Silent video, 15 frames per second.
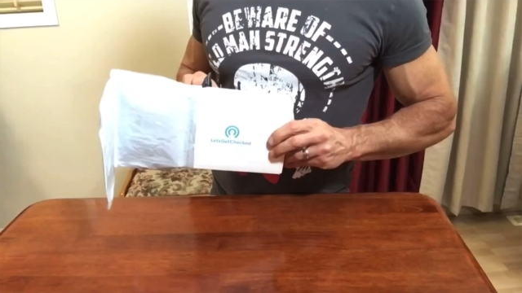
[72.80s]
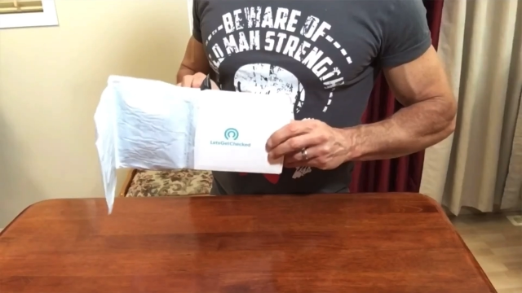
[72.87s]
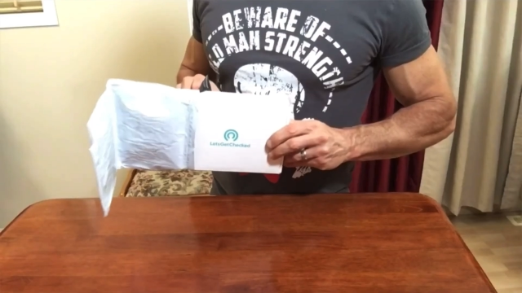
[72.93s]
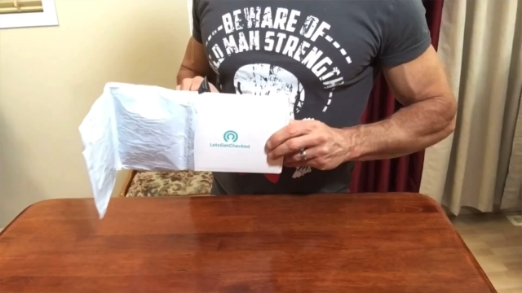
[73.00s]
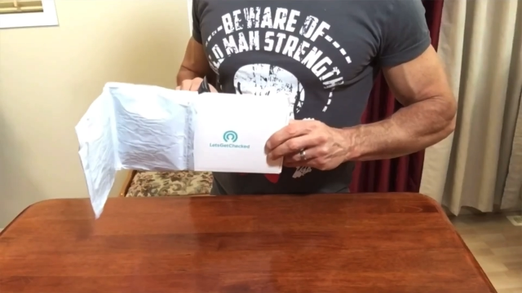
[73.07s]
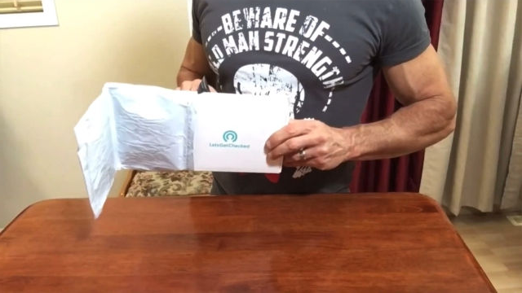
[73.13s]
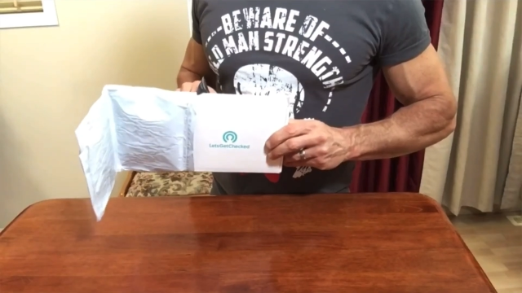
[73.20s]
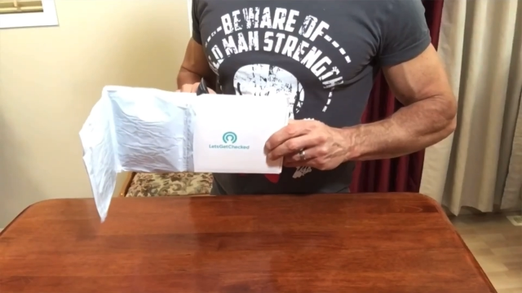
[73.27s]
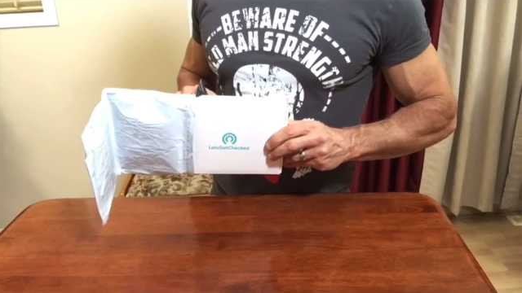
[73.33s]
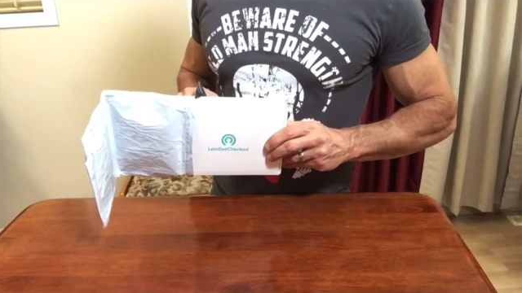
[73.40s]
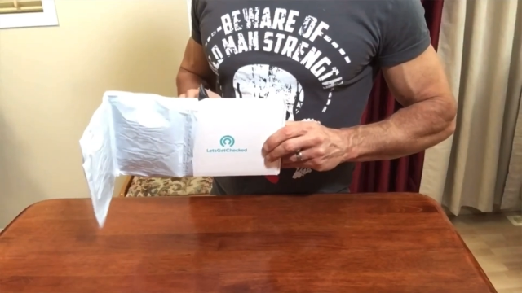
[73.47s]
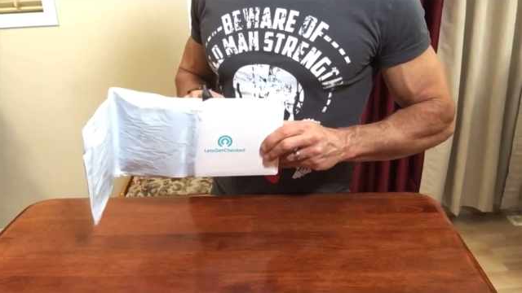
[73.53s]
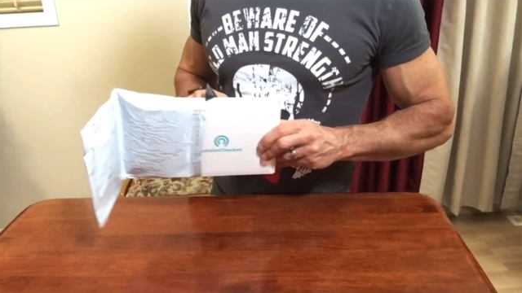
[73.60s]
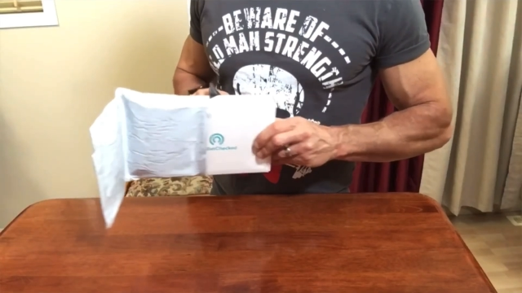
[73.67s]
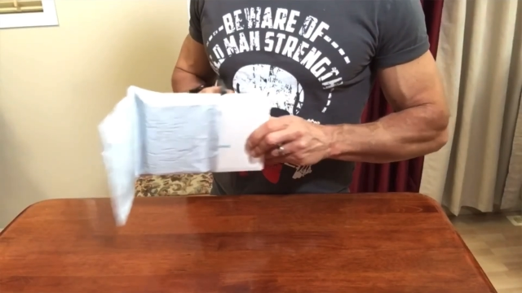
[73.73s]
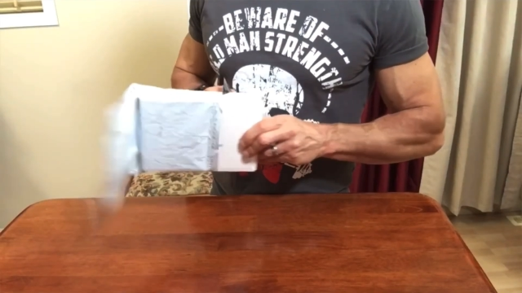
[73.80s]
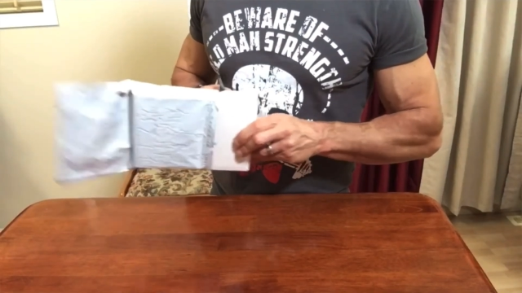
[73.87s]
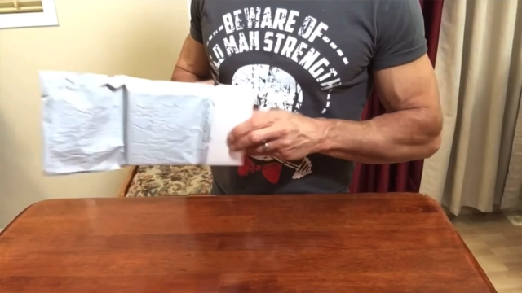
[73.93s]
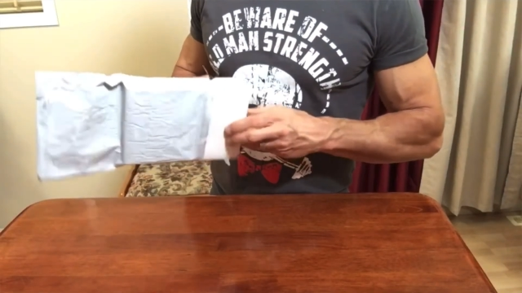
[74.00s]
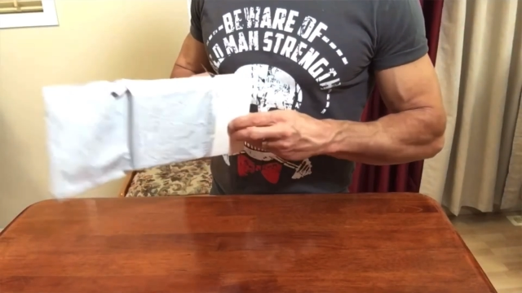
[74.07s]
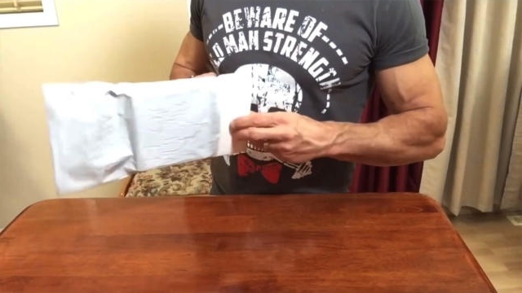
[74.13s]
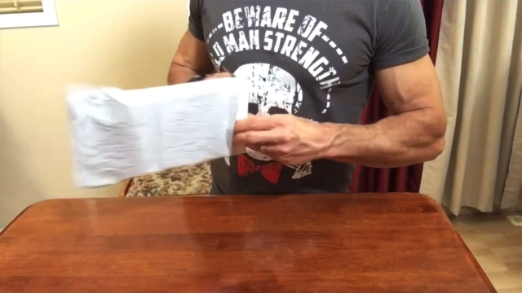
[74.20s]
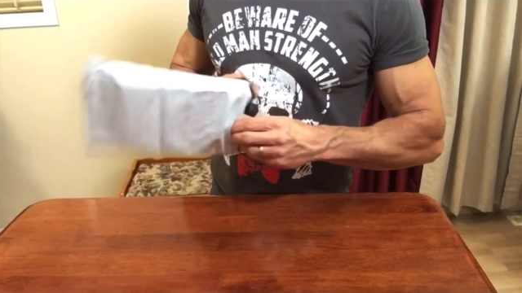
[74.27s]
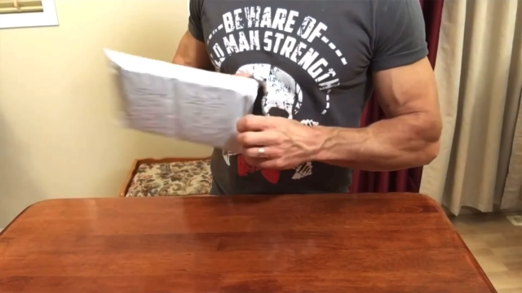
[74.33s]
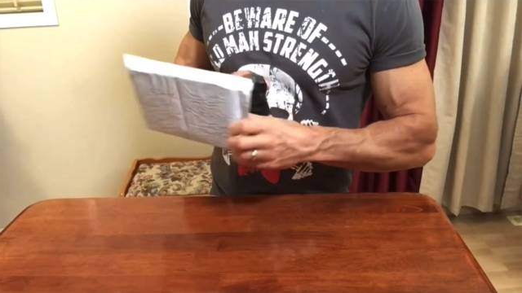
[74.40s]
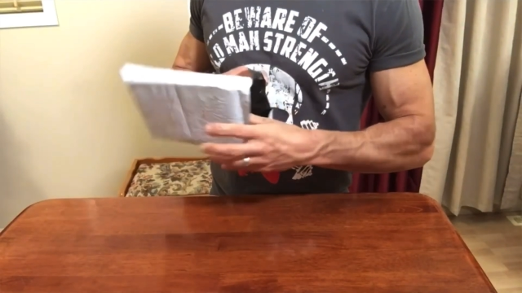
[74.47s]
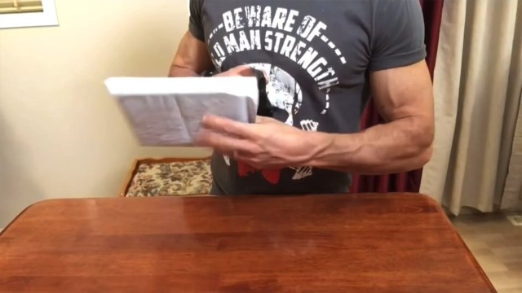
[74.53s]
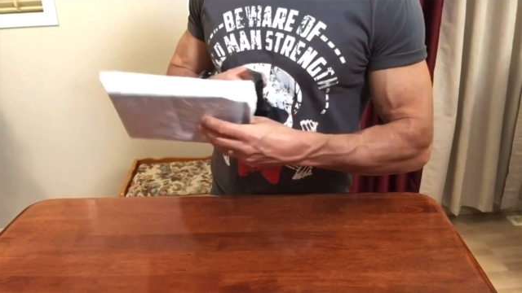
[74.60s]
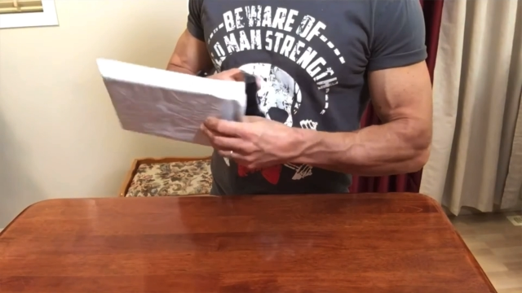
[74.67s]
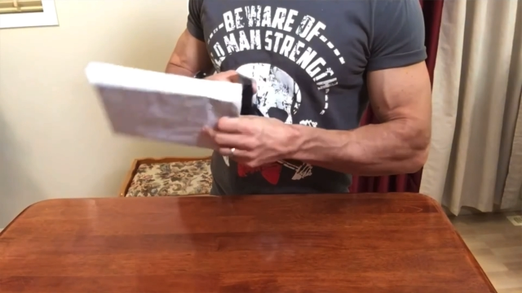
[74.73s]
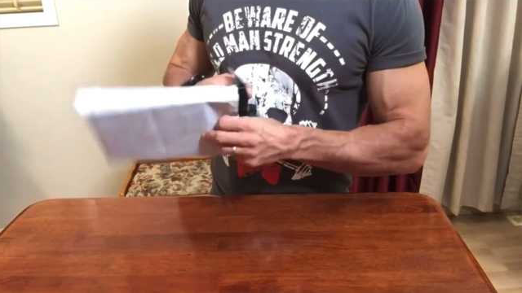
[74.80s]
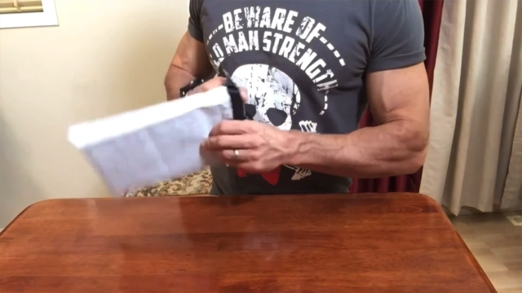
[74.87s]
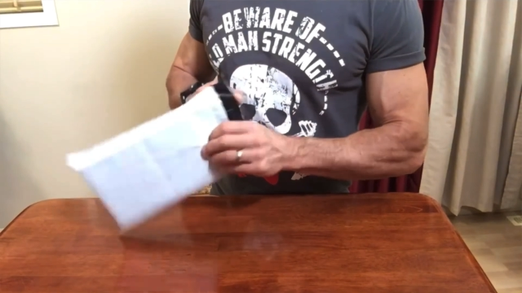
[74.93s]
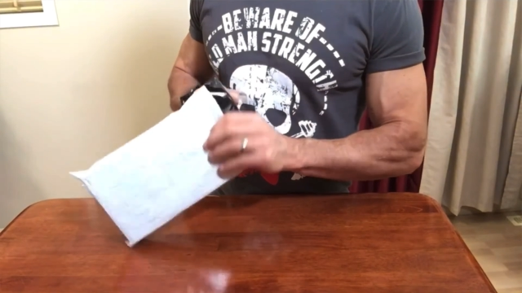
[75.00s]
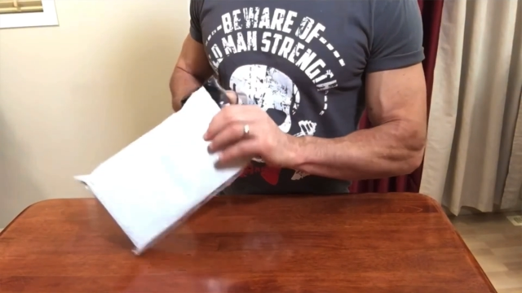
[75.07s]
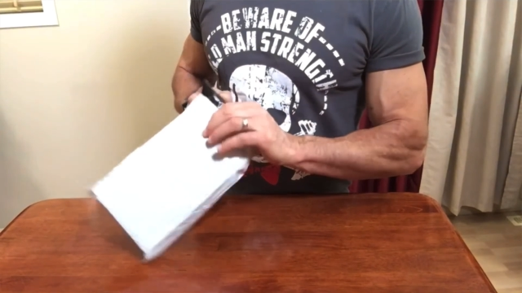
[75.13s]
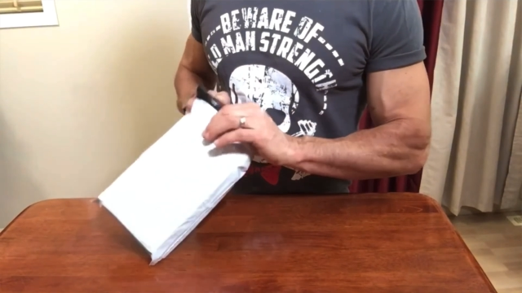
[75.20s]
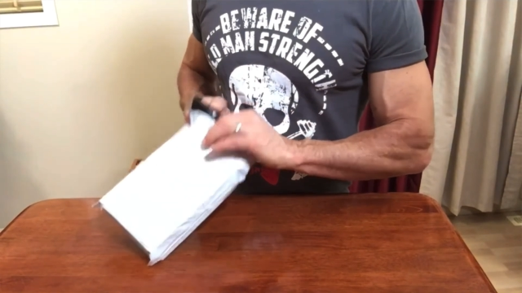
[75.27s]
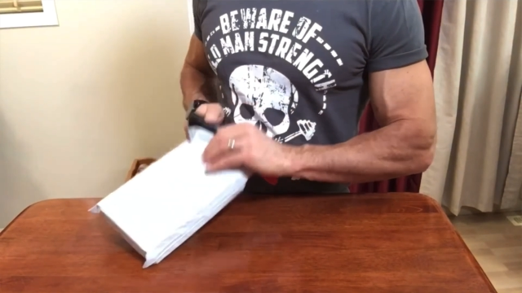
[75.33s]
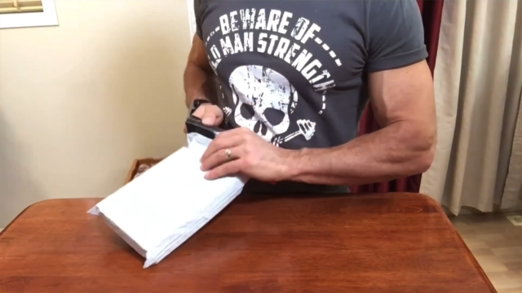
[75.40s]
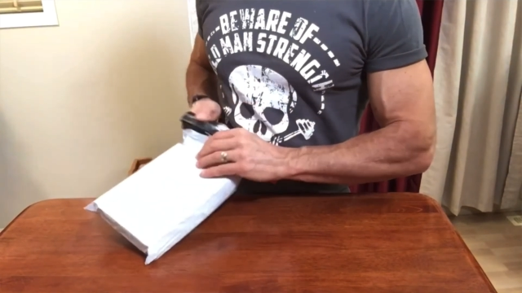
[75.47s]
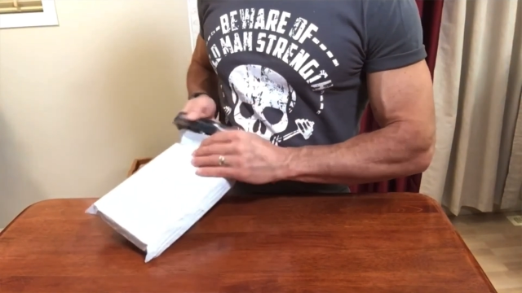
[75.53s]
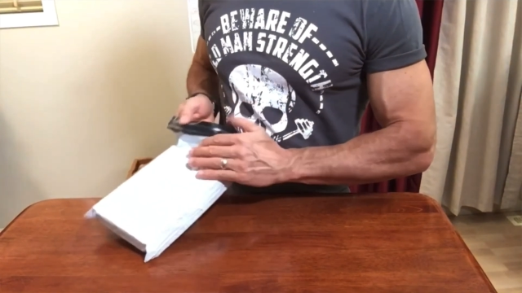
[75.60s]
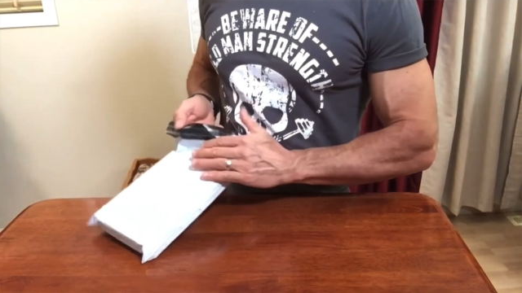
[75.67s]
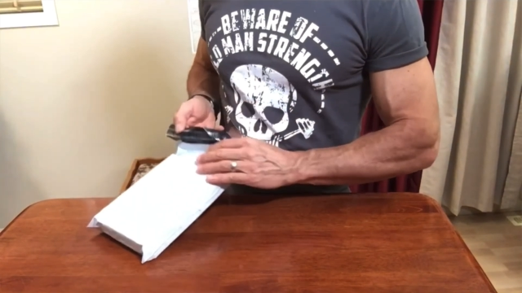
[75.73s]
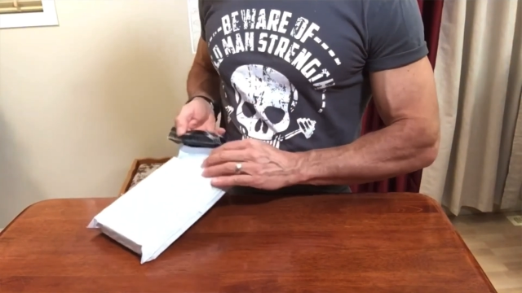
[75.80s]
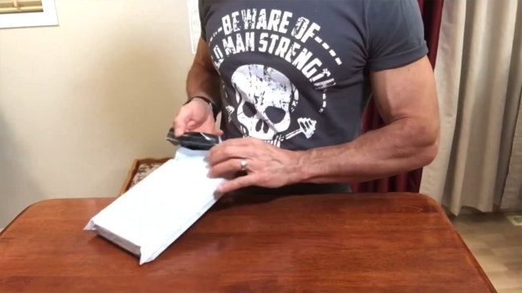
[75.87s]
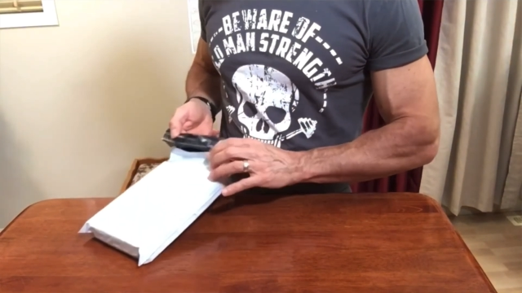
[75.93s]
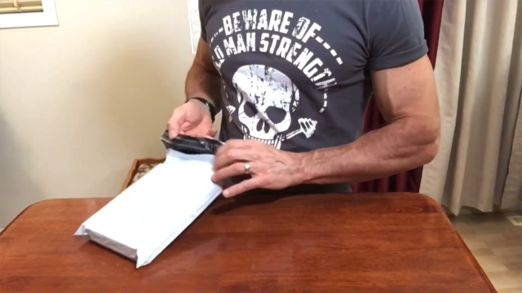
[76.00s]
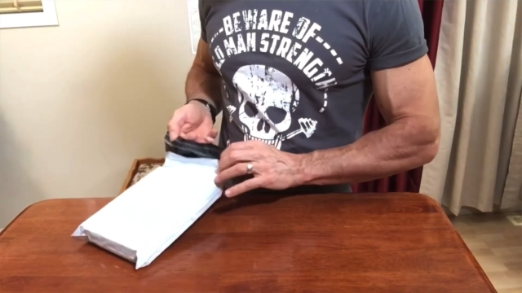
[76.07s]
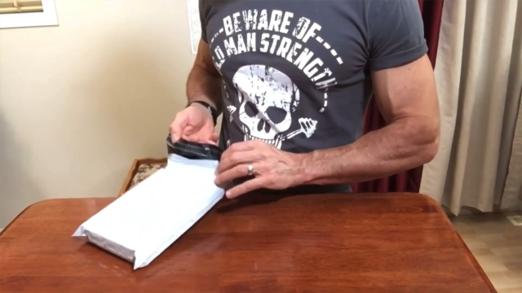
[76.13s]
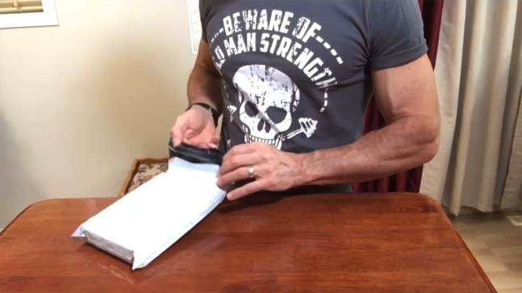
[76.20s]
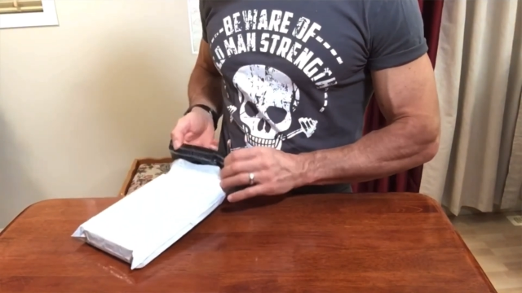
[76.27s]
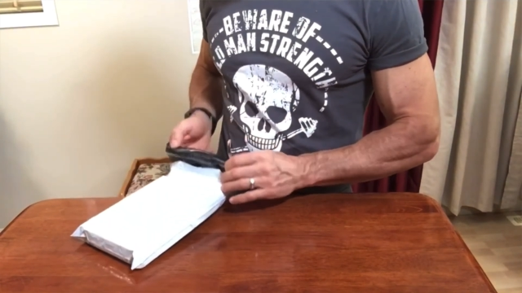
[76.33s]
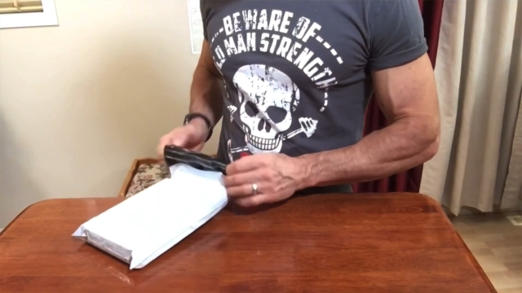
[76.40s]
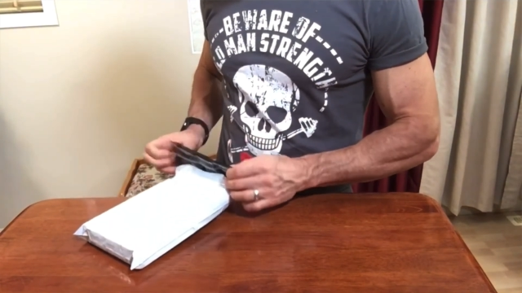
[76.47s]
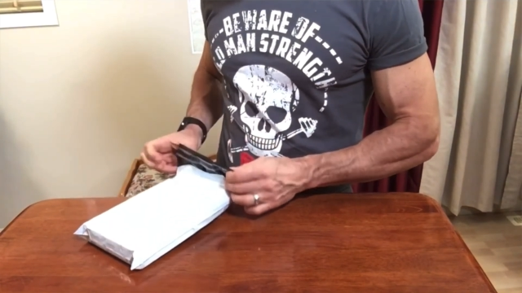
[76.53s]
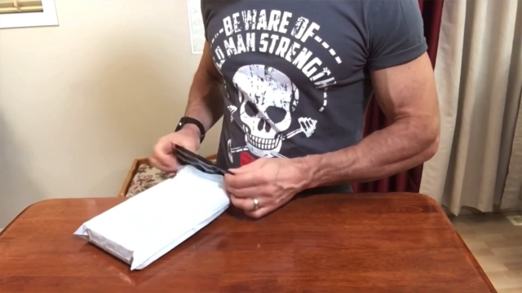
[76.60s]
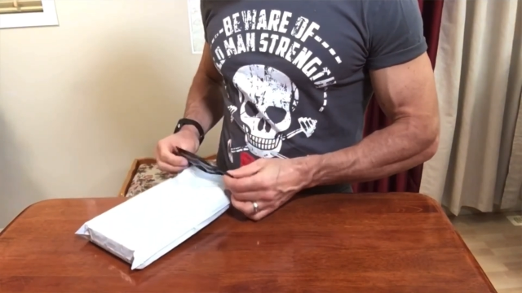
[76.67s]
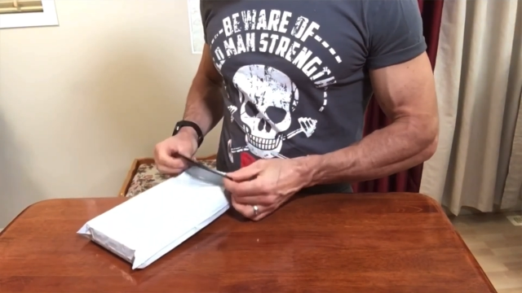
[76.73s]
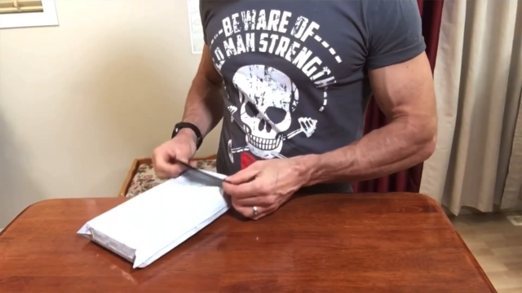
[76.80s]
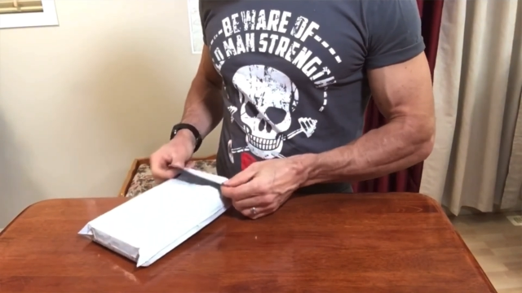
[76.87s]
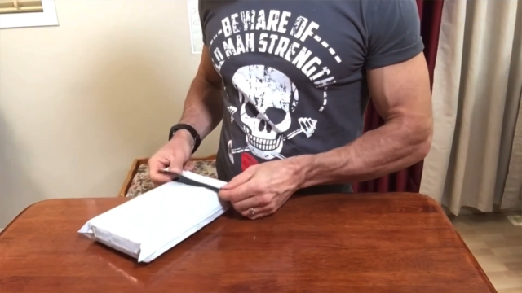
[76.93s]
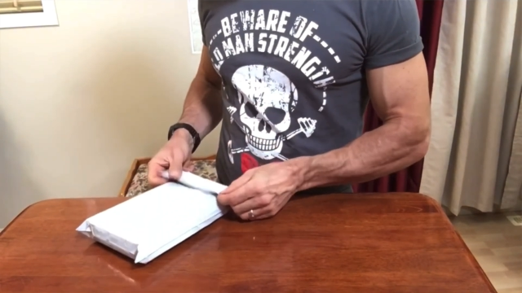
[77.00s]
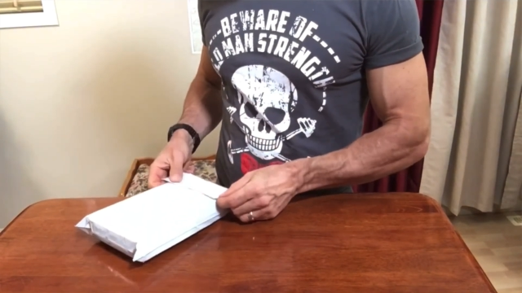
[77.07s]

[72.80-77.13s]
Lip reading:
No face is visible, so there are no lips to read.